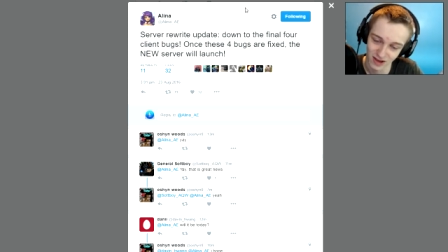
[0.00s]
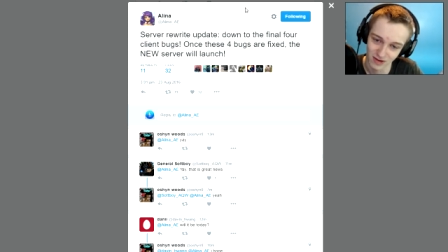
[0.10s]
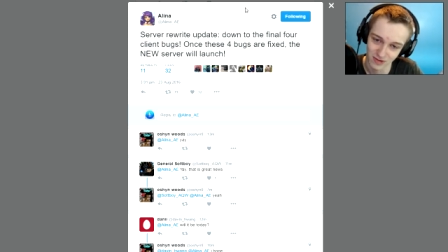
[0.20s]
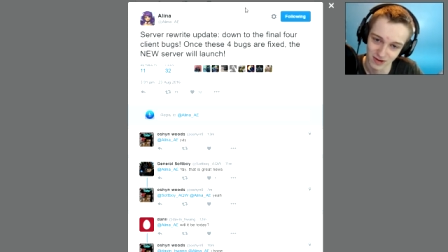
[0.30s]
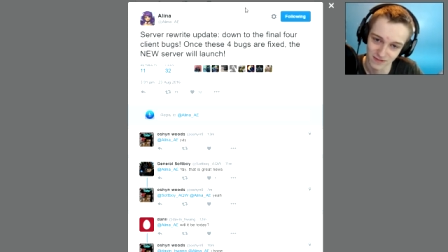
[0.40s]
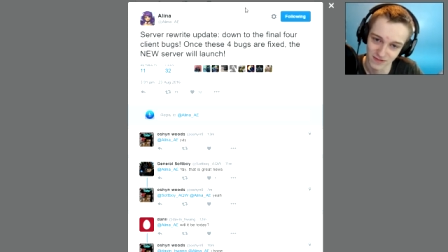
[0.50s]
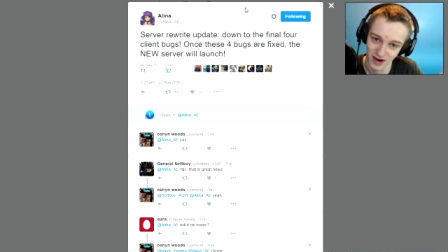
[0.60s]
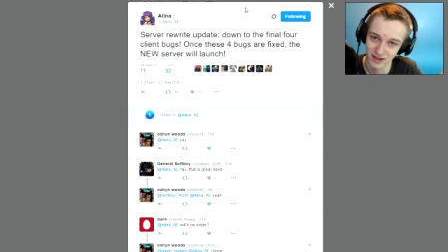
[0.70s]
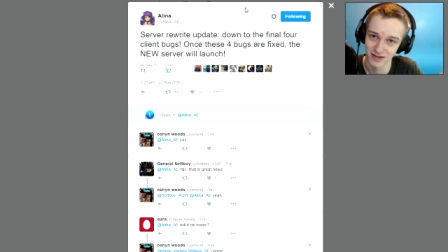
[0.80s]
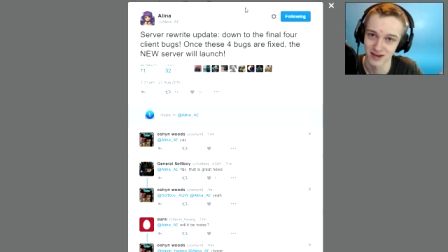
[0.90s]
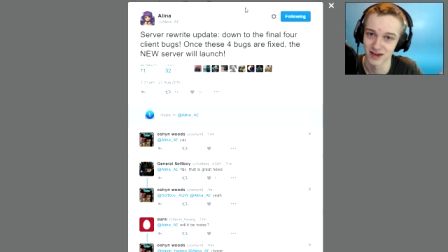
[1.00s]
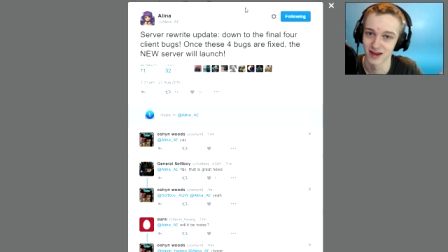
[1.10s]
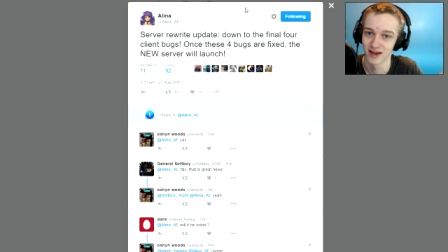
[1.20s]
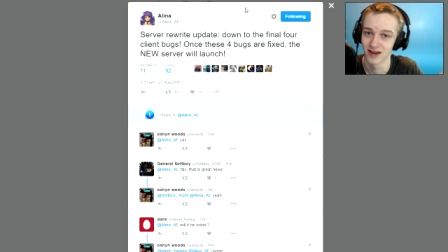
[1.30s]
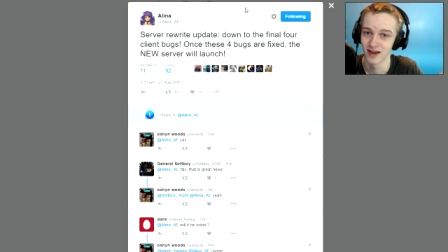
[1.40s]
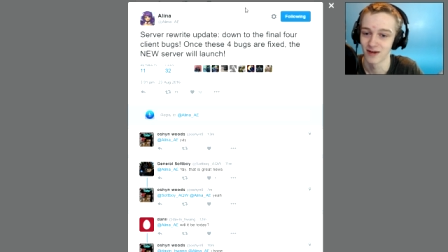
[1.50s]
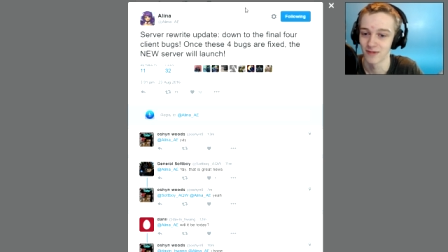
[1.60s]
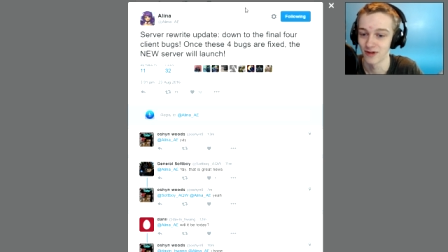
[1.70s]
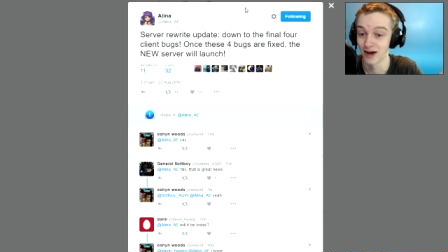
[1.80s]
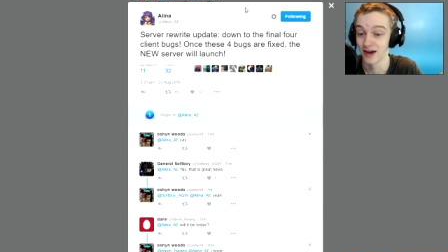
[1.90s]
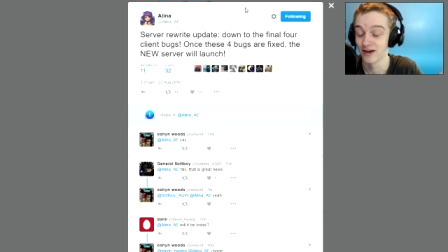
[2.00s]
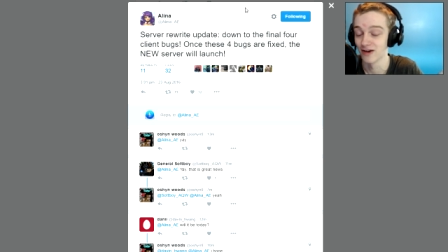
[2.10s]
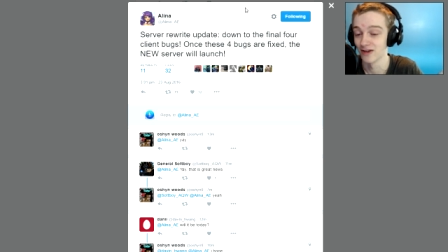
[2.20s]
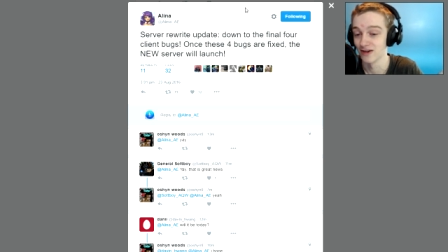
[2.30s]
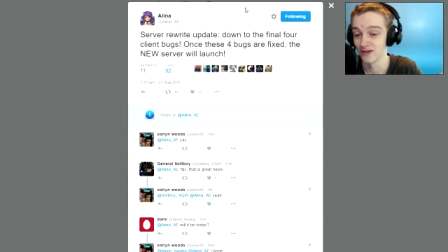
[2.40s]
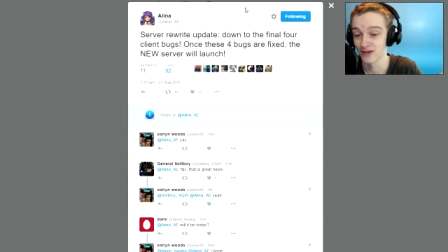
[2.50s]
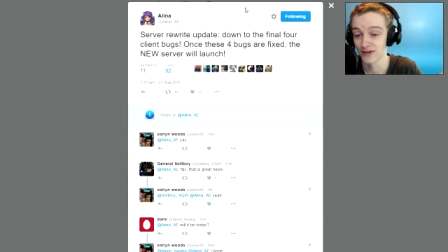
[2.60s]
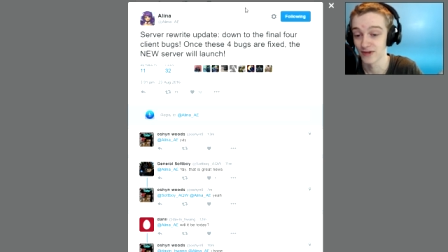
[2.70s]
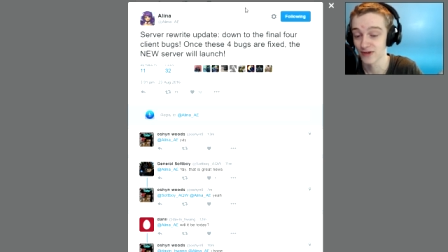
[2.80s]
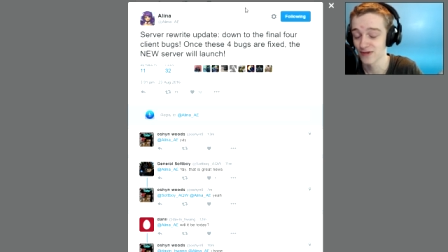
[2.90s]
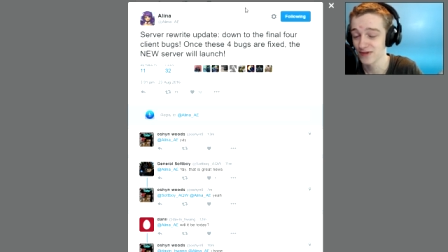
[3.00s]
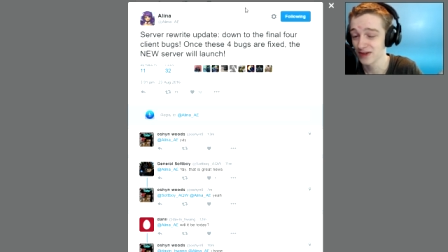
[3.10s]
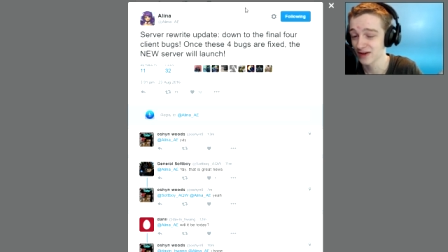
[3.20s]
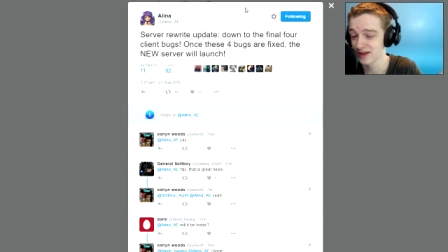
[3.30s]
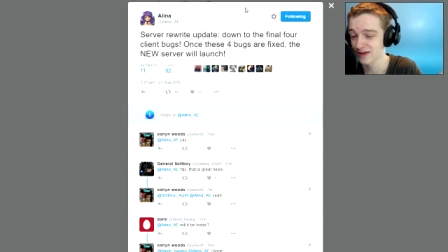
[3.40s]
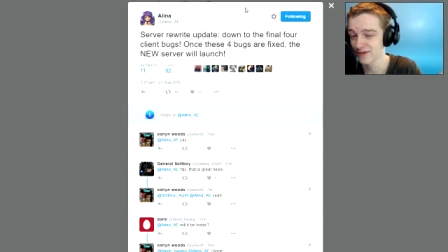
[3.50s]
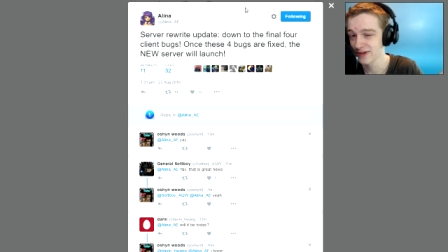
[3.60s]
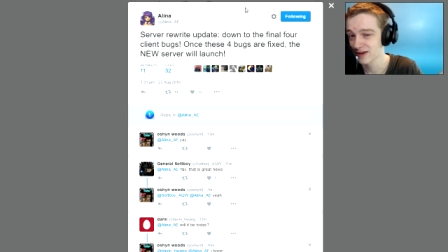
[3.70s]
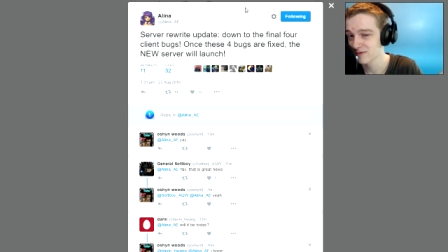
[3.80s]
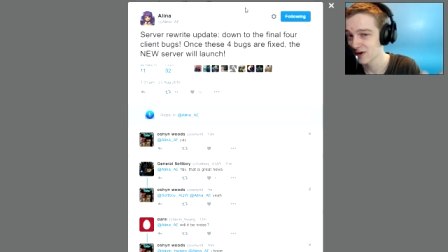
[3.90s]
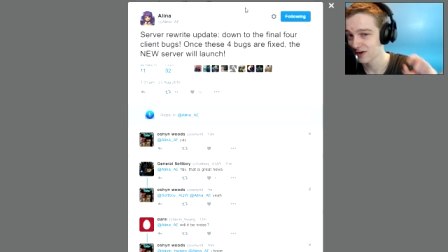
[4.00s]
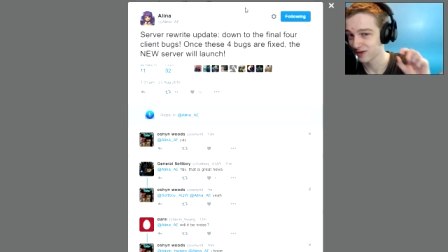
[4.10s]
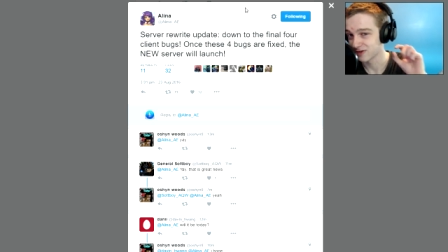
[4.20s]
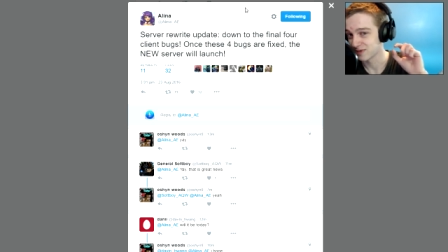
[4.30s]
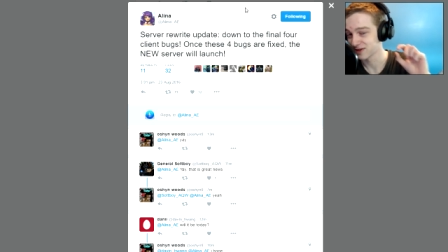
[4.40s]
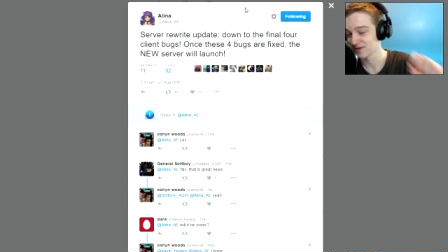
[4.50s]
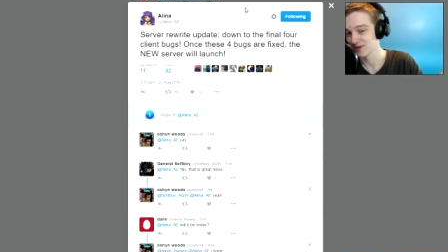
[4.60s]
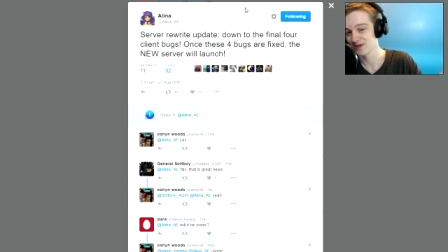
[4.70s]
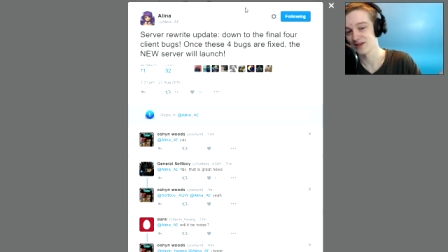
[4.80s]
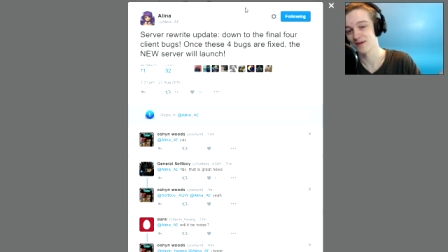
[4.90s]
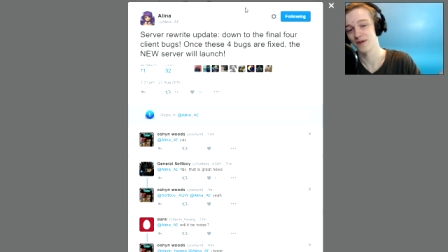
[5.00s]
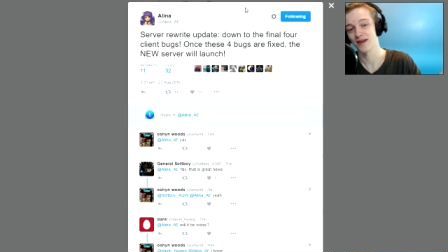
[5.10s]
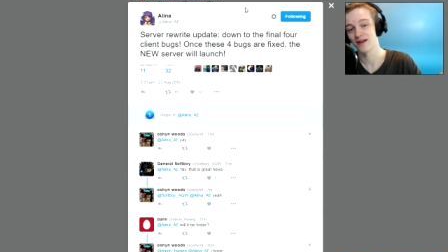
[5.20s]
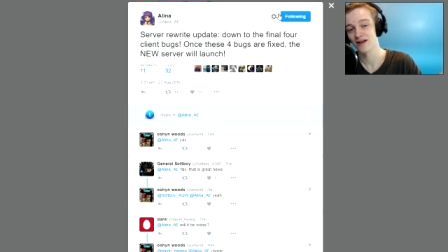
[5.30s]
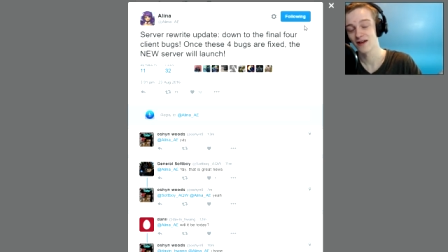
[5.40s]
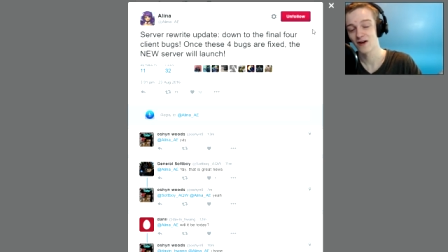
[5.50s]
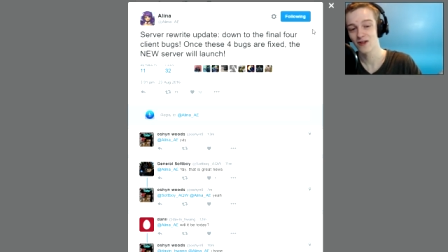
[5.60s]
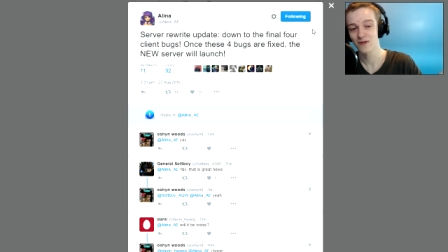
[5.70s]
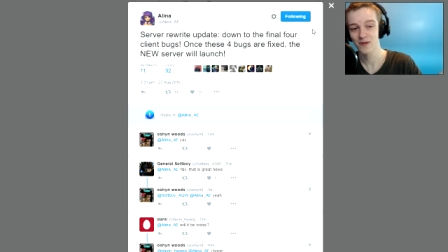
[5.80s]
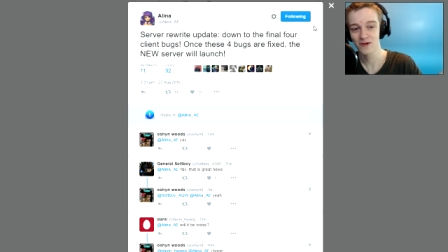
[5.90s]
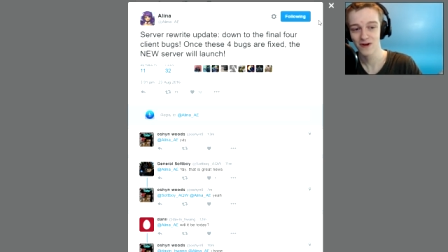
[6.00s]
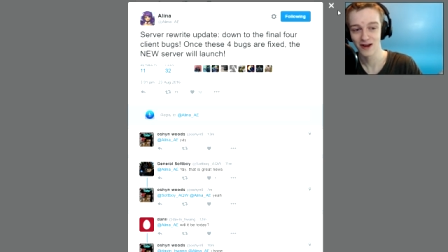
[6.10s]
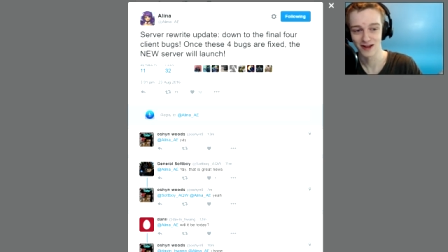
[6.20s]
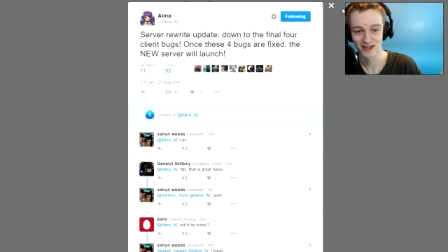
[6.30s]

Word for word: And we can finally play on the new servers. Hopefully they hopefully they run a little bit smoother. That'd be that would be great.